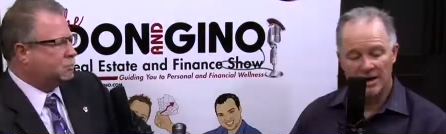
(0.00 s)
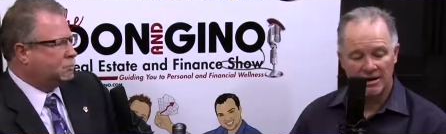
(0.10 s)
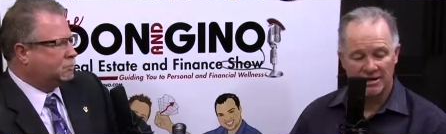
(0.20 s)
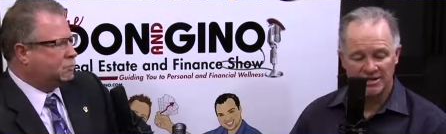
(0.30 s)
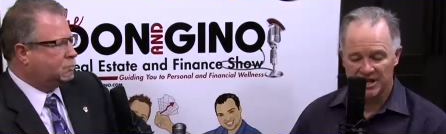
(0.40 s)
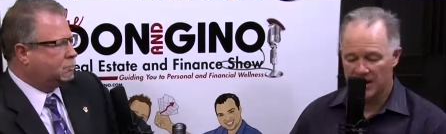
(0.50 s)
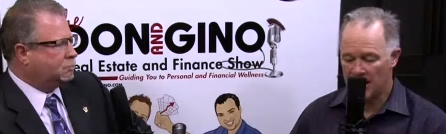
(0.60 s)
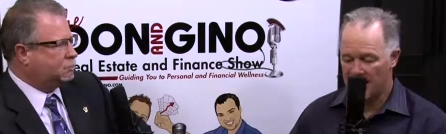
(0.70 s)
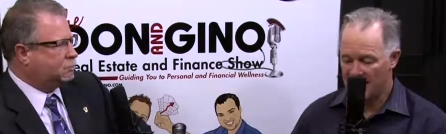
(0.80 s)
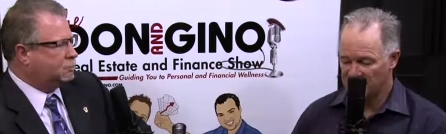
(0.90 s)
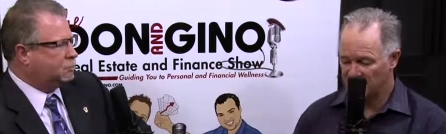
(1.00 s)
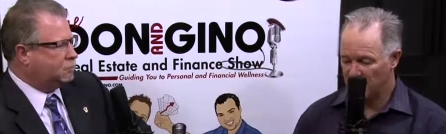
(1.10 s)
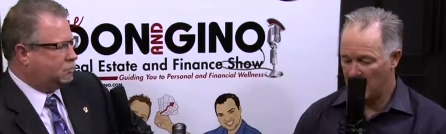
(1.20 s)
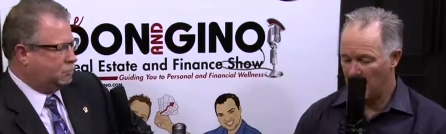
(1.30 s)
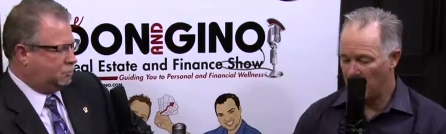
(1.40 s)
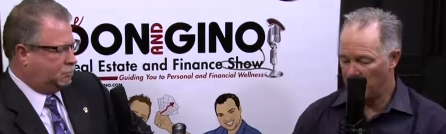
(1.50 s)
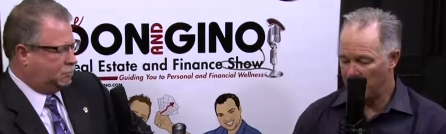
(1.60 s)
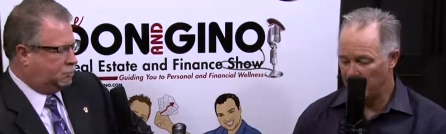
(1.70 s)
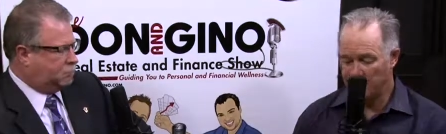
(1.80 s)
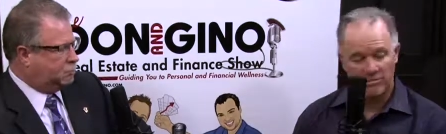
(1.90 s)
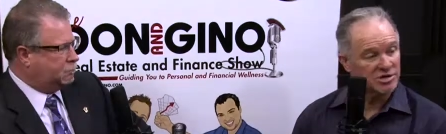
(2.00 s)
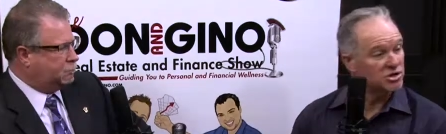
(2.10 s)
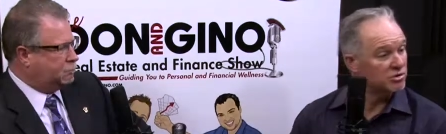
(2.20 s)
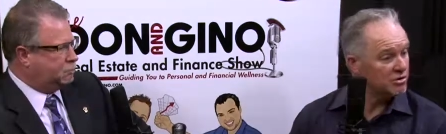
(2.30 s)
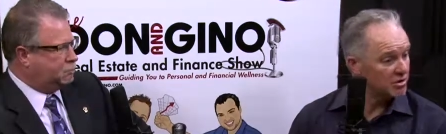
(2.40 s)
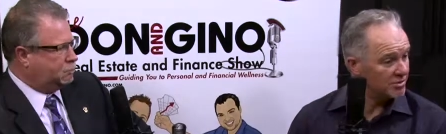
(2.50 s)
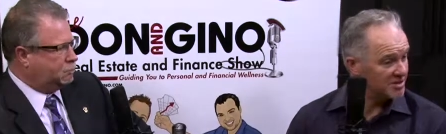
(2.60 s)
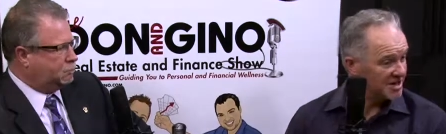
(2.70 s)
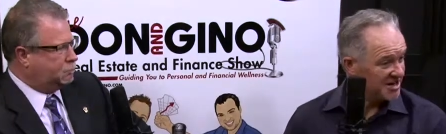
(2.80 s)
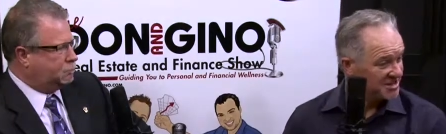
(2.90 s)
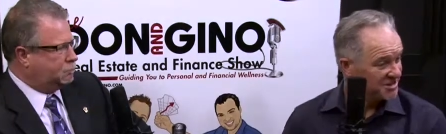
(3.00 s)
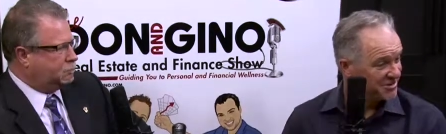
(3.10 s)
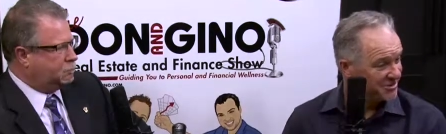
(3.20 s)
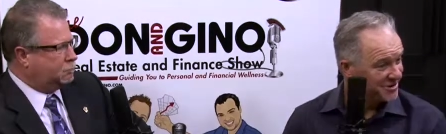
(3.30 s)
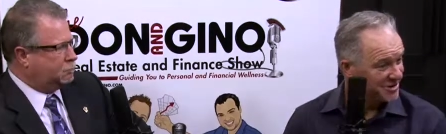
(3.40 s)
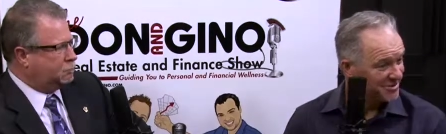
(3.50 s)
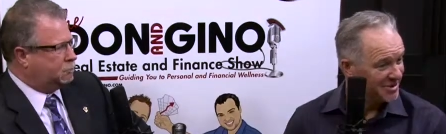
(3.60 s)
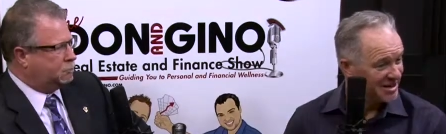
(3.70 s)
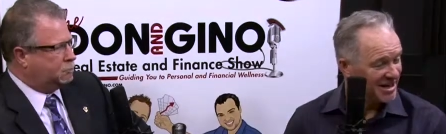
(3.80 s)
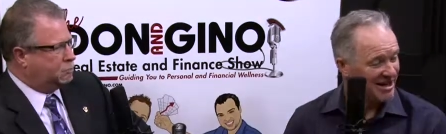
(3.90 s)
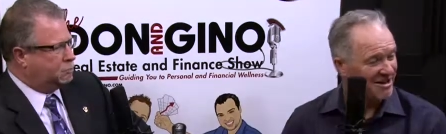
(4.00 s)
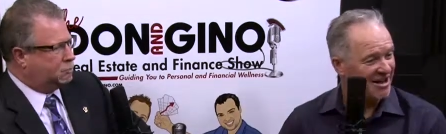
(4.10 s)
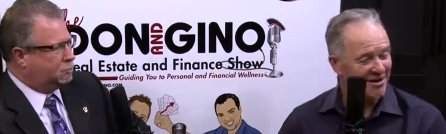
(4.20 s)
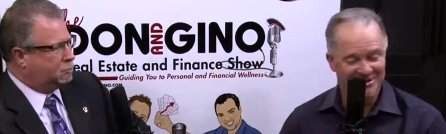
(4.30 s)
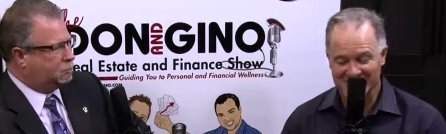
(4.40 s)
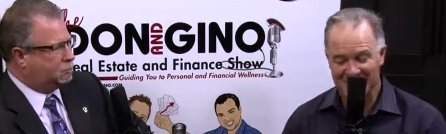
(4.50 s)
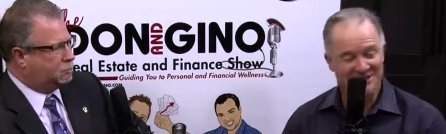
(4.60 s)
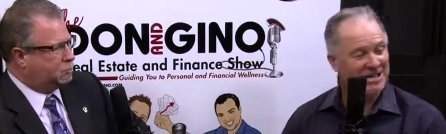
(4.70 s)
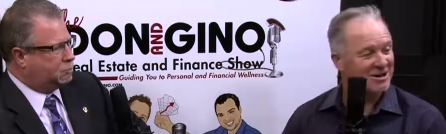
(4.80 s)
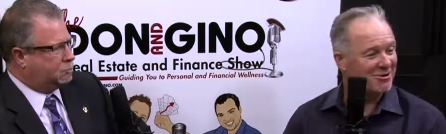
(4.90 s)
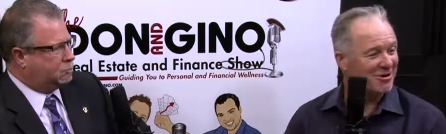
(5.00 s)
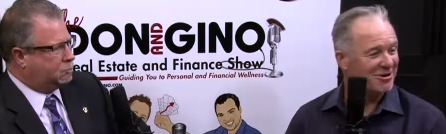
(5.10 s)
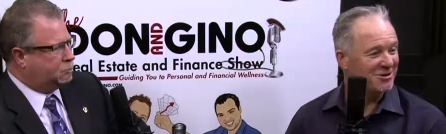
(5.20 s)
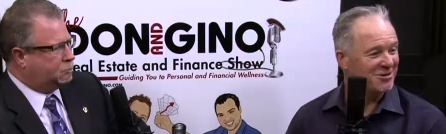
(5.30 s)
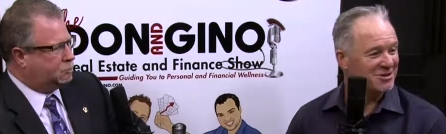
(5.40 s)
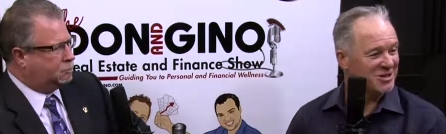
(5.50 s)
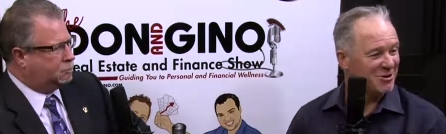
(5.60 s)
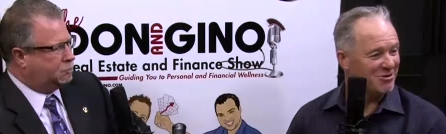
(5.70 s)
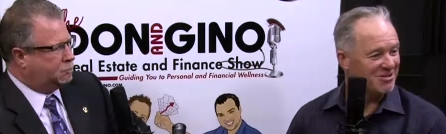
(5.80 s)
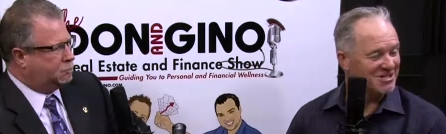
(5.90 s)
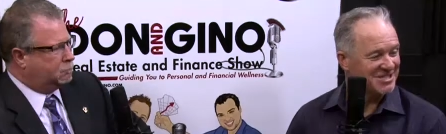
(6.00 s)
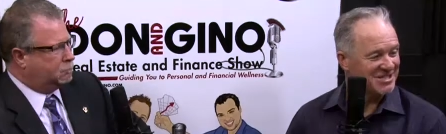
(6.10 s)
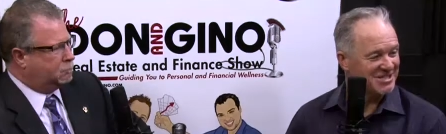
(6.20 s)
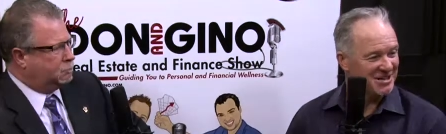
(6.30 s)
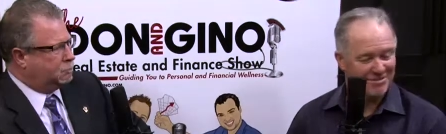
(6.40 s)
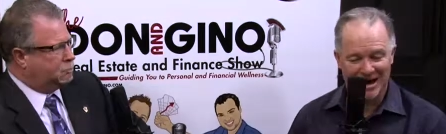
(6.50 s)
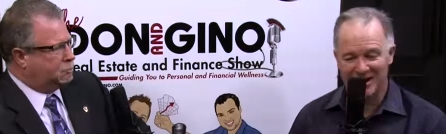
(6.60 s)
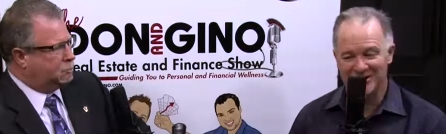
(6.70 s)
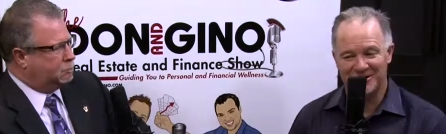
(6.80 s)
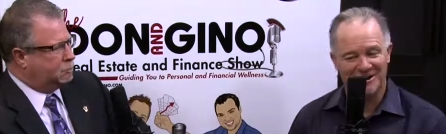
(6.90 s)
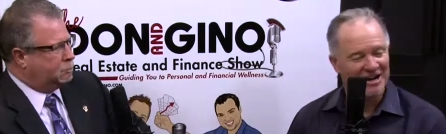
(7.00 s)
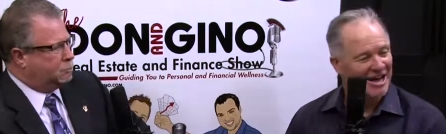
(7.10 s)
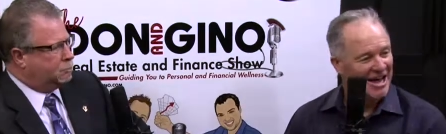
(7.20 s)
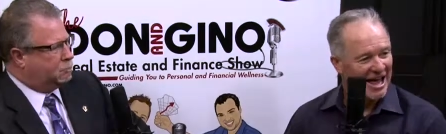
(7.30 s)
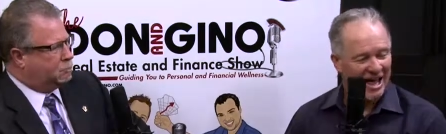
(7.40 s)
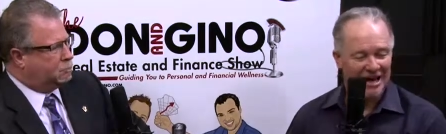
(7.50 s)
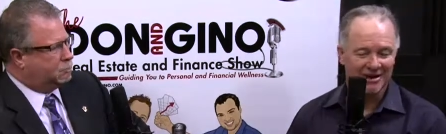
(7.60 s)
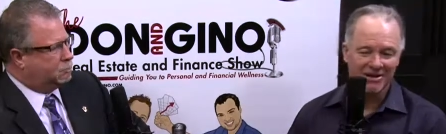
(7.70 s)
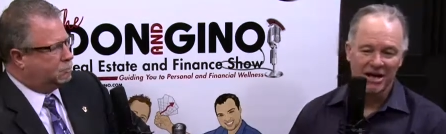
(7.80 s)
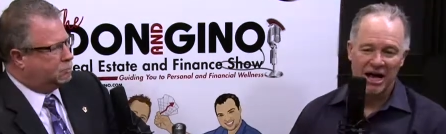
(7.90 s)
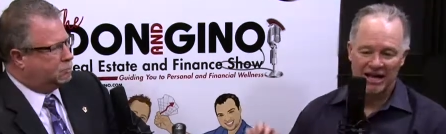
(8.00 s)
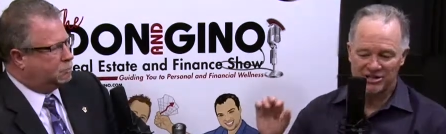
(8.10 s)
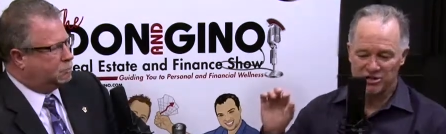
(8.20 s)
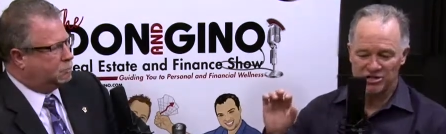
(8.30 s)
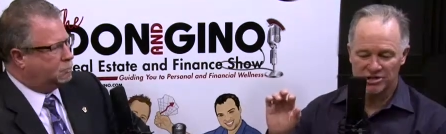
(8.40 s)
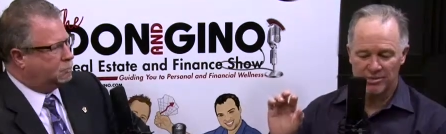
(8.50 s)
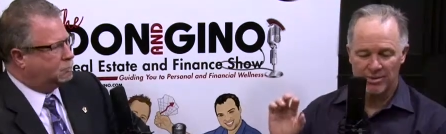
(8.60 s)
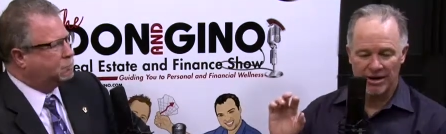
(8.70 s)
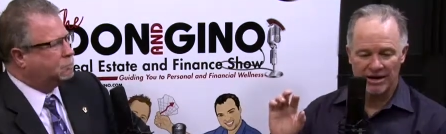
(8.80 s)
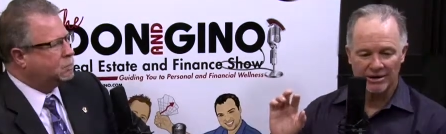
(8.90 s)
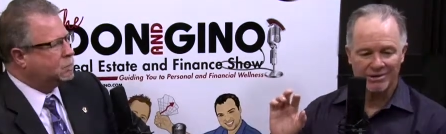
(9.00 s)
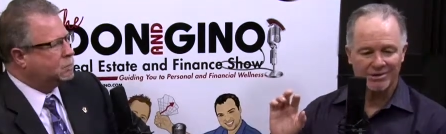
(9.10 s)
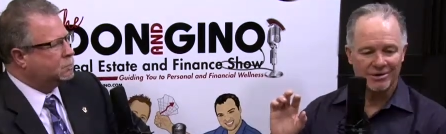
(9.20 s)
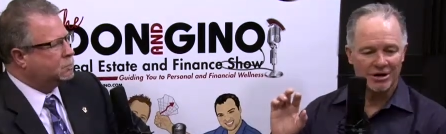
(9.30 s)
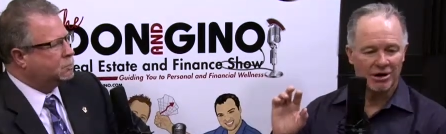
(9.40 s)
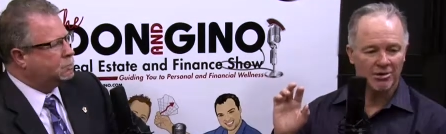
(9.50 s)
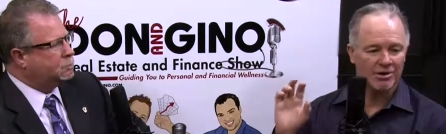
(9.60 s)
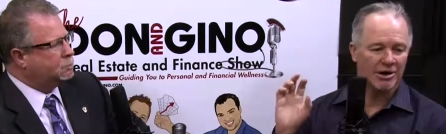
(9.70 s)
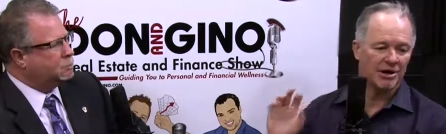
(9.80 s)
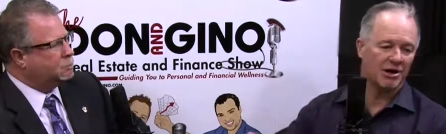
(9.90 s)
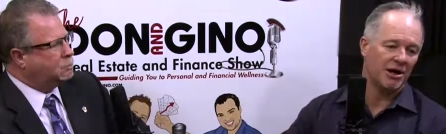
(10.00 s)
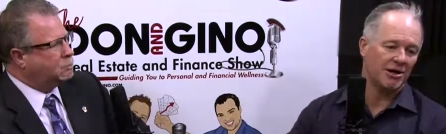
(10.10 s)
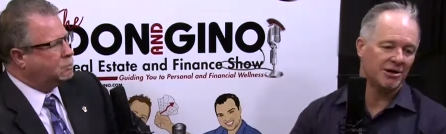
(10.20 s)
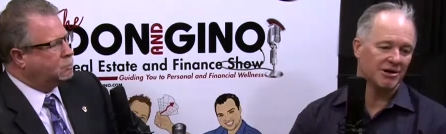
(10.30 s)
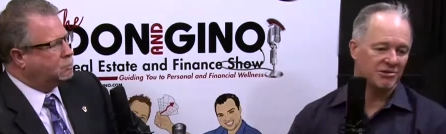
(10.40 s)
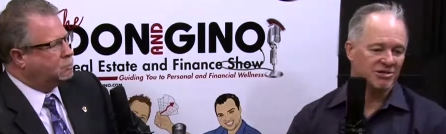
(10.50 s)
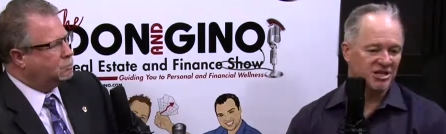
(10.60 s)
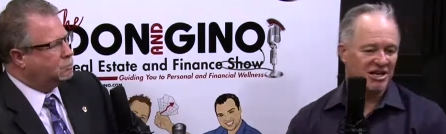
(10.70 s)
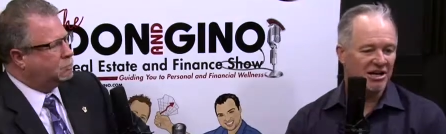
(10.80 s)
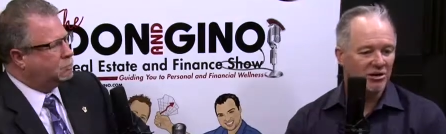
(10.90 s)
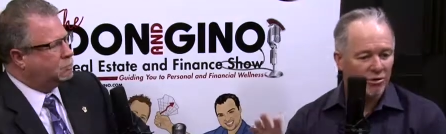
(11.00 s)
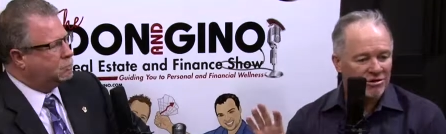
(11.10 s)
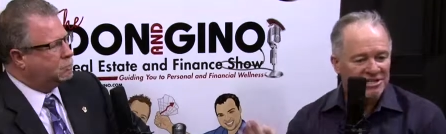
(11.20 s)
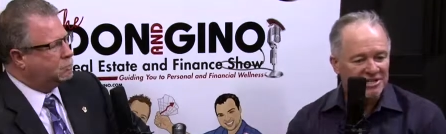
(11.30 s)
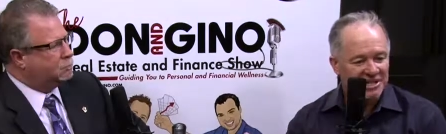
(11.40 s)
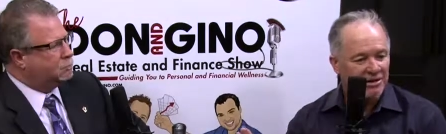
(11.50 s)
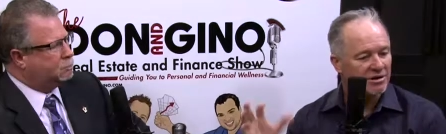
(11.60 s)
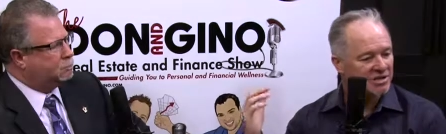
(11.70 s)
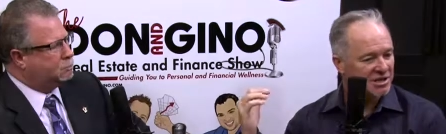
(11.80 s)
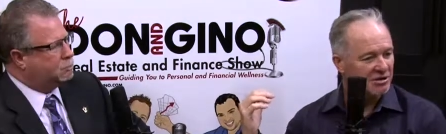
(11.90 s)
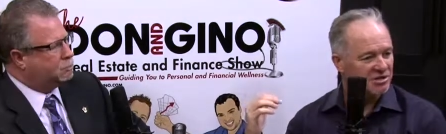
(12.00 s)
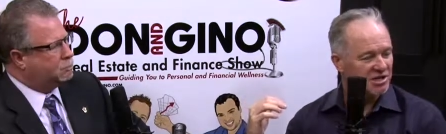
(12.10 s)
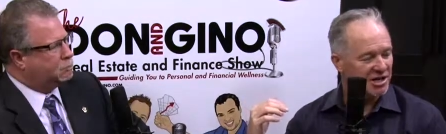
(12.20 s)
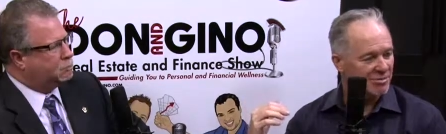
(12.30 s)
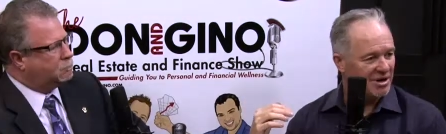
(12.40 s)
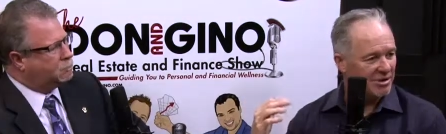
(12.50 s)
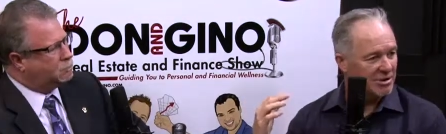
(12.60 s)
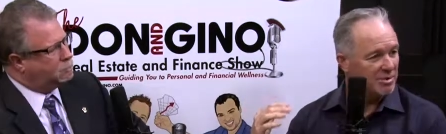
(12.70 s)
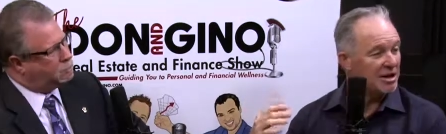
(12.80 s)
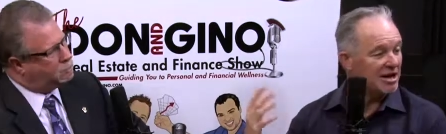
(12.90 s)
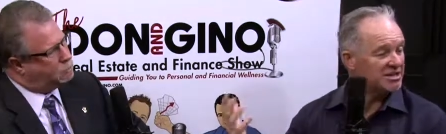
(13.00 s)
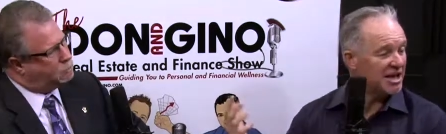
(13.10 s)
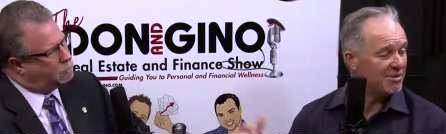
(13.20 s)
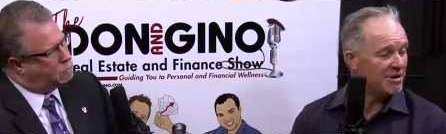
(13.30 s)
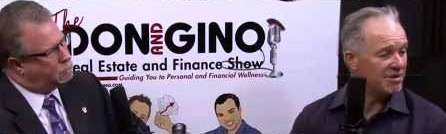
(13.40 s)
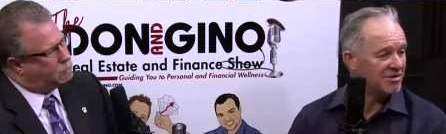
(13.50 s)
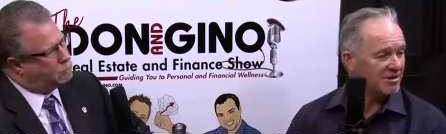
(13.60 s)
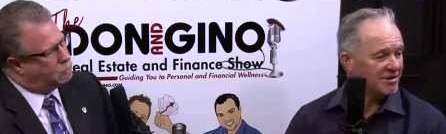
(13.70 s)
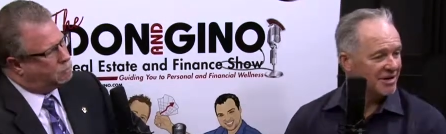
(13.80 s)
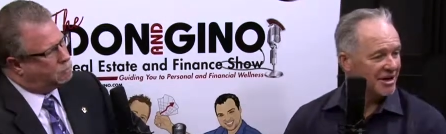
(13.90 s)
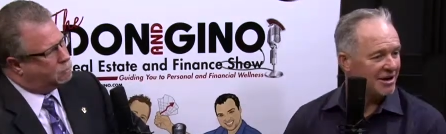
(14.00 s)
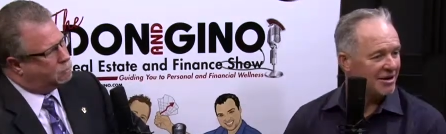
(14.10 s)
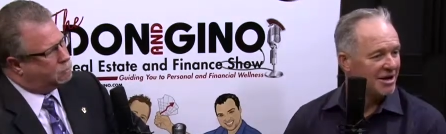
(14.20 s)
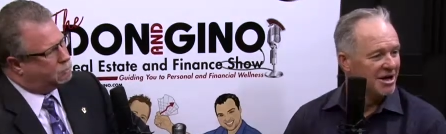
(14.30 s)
Speaker 1: that because I, I, actually my alma mater was a school you were tied to for a little bit. Cal, I was at Cal State University Northridge, CSUN Matador, and I took some of my you know eh, you know GE courses here at COC. But it would have been nice to be able to kind of